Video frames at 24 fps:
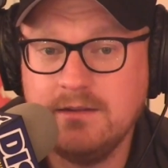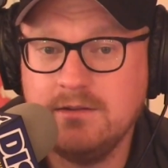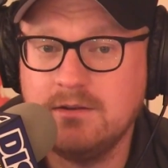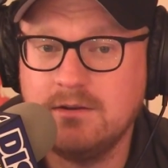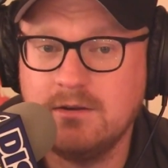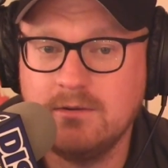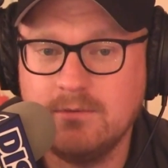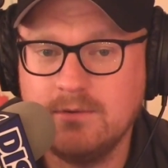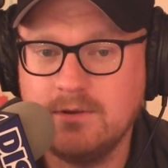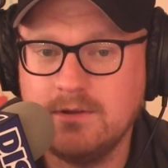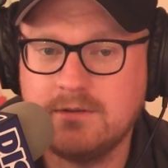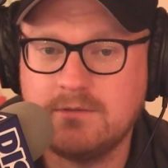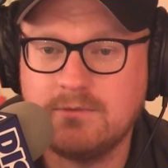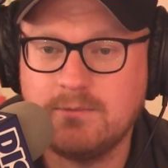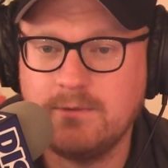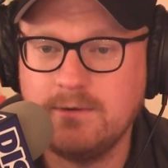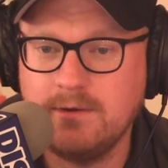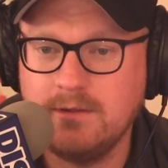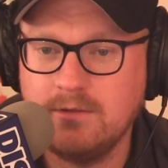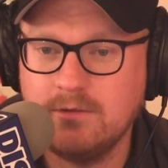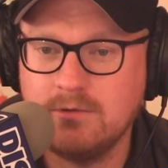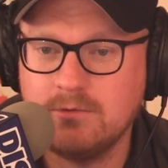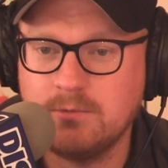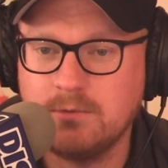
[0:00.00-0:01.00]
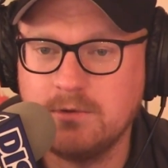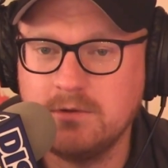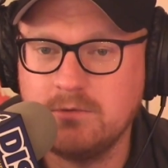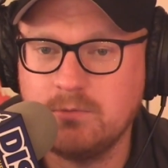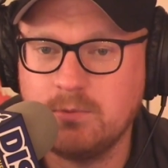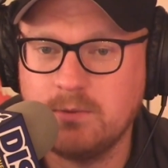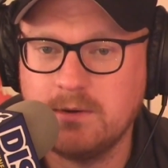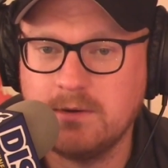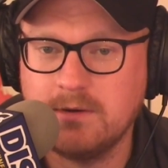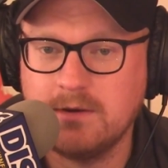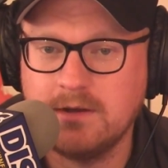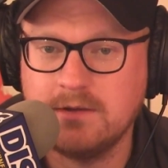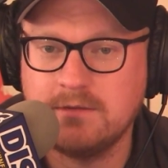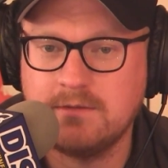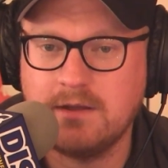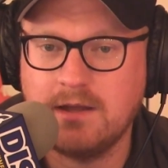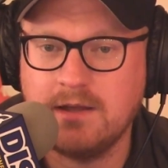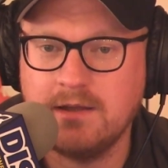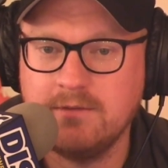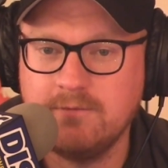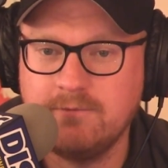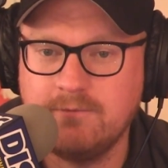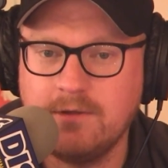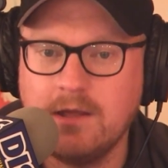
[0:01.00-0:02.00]
you know, it's one of those ones where it's,
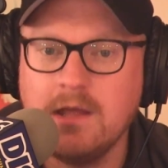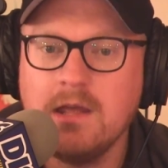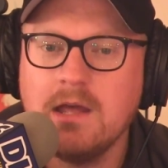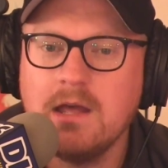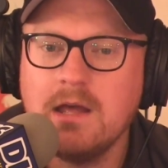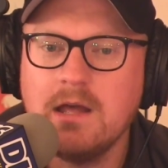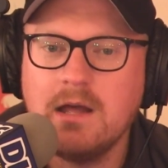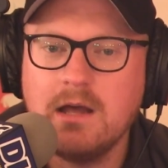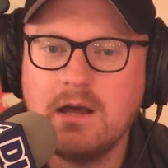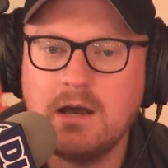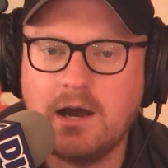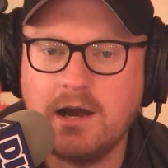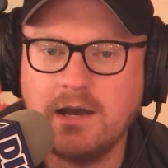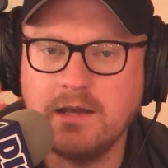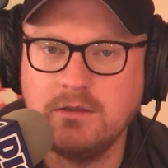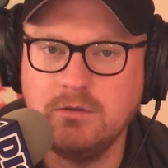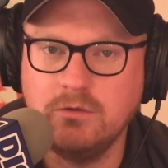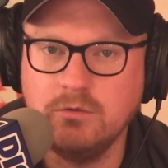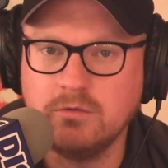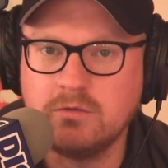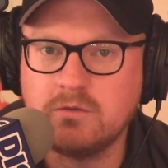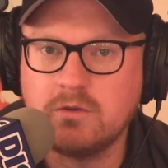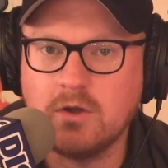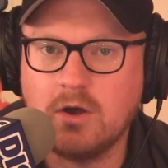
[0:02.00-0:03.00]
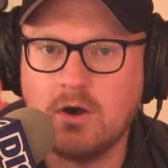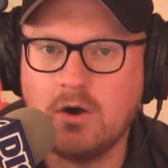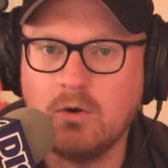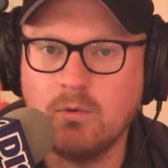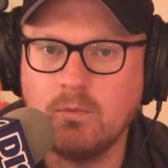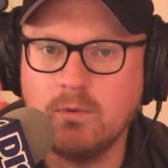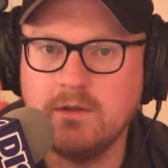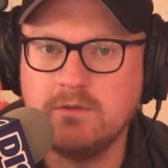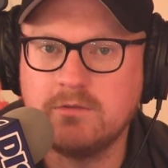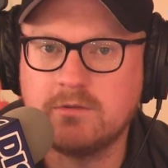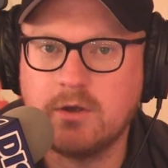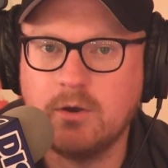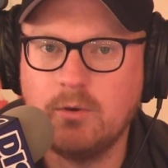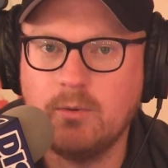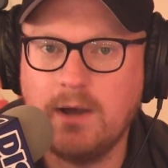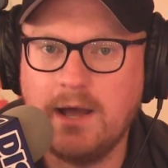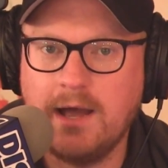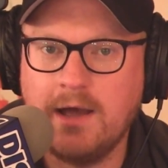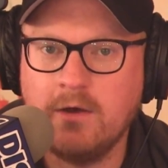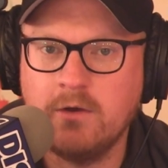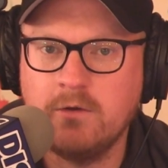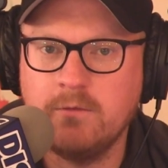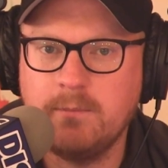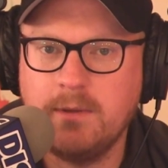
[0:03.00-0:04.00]
I I used to always go
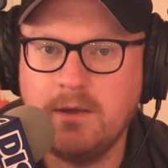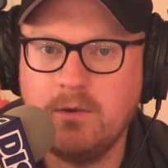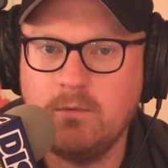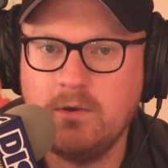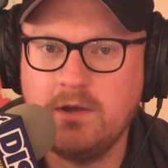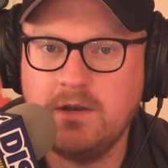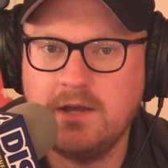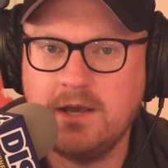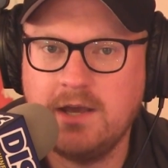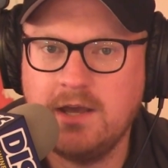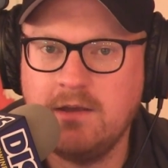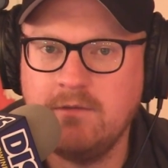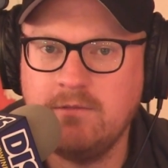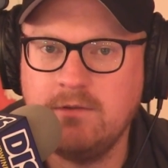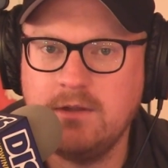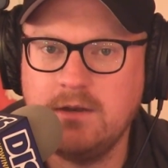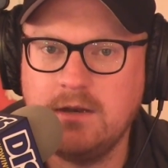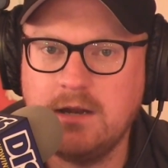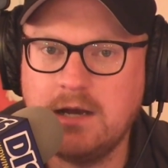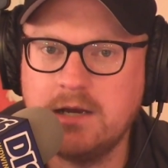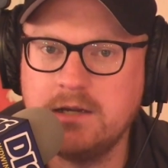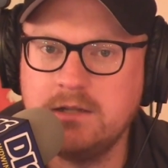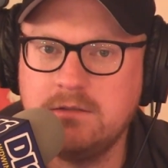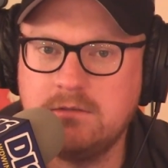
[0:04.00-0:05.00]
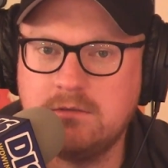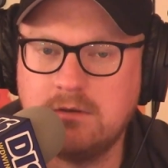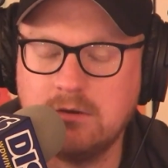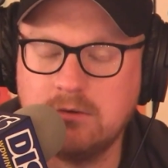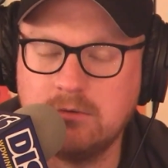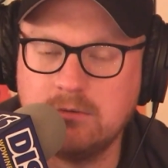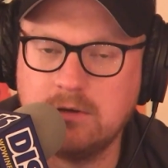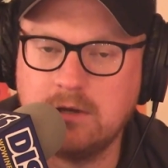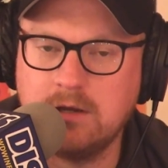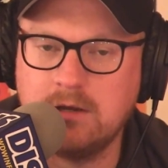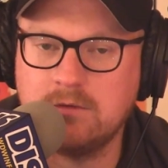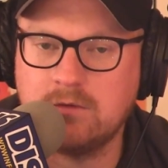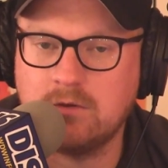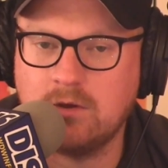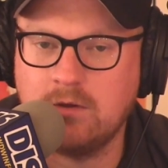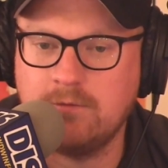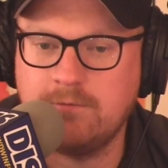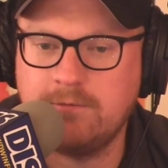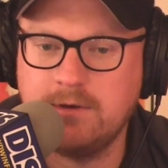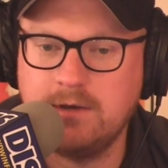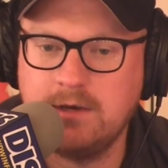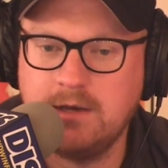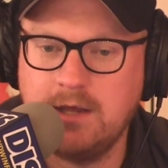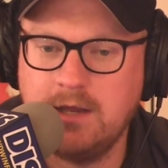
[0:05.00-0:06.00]
out of my way to have it. I don't as
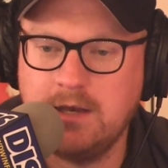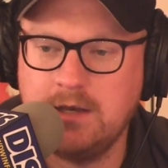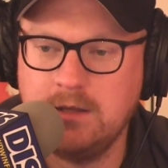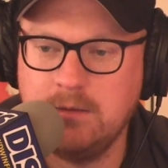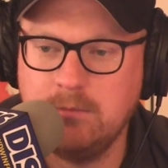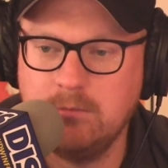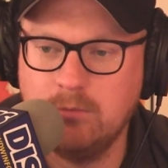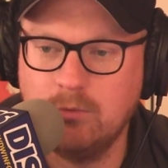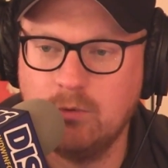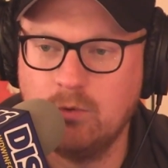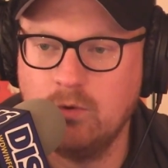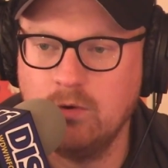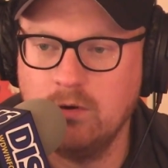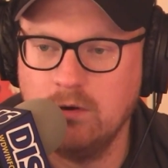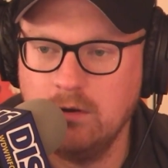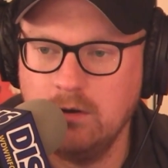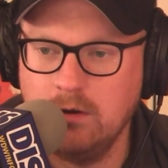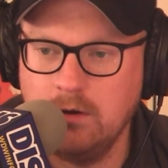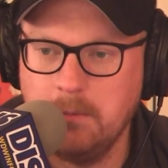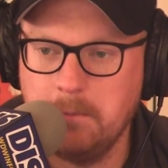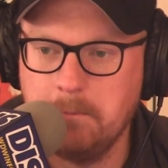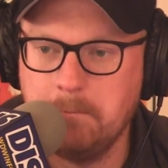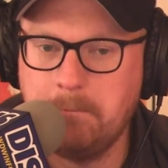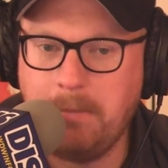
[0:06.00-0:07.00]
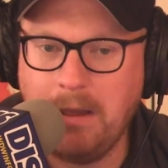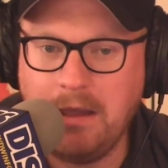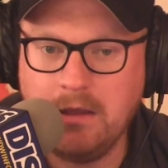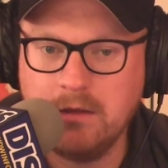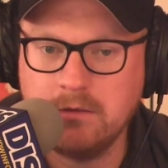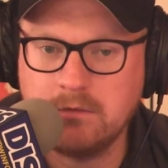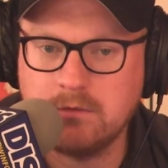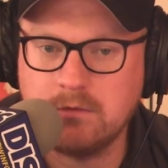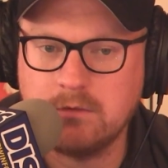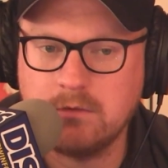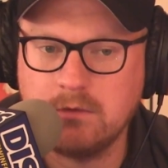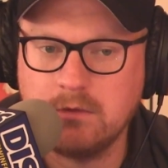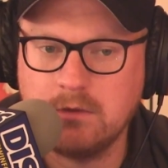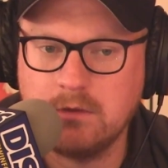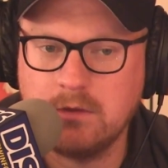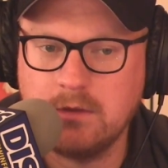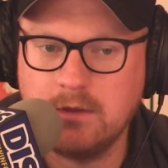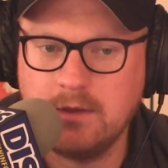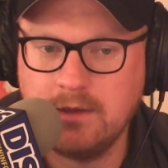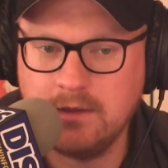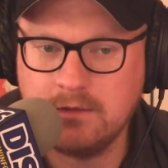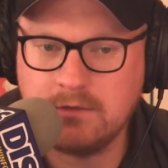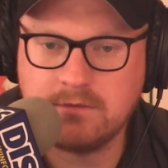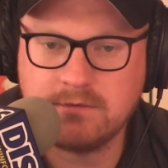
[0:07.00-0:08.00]
often anymore, but
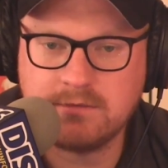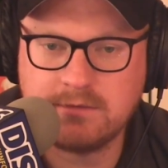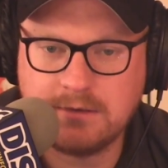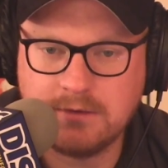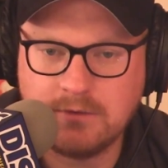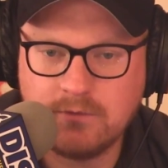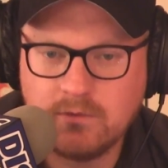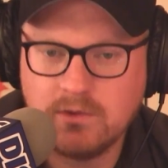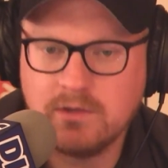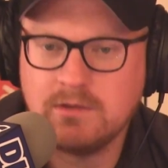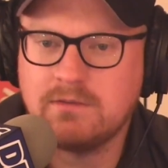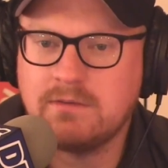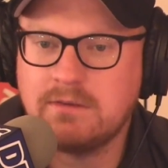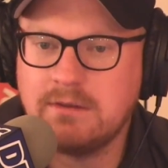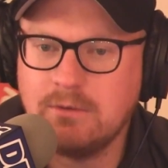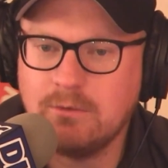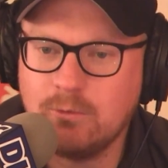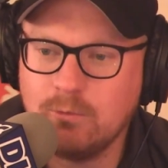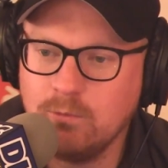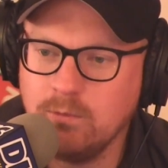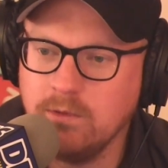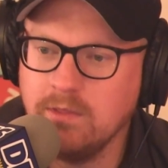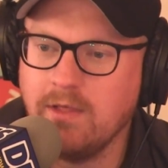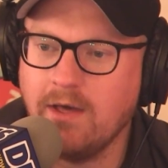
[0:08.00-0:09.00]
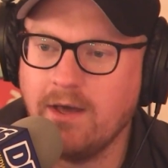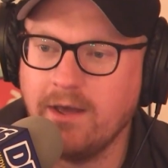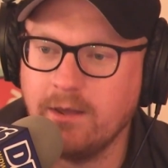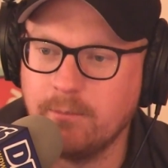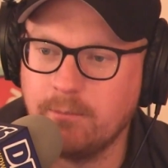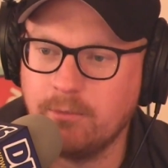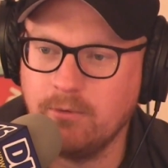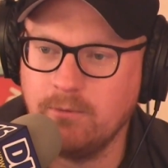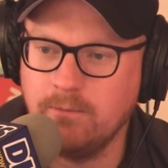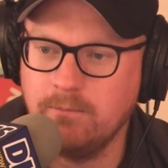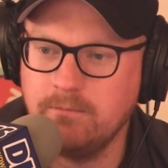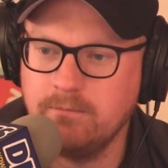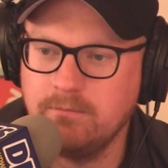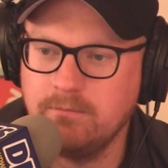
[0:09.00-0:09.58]
it's still, it's the old reliable.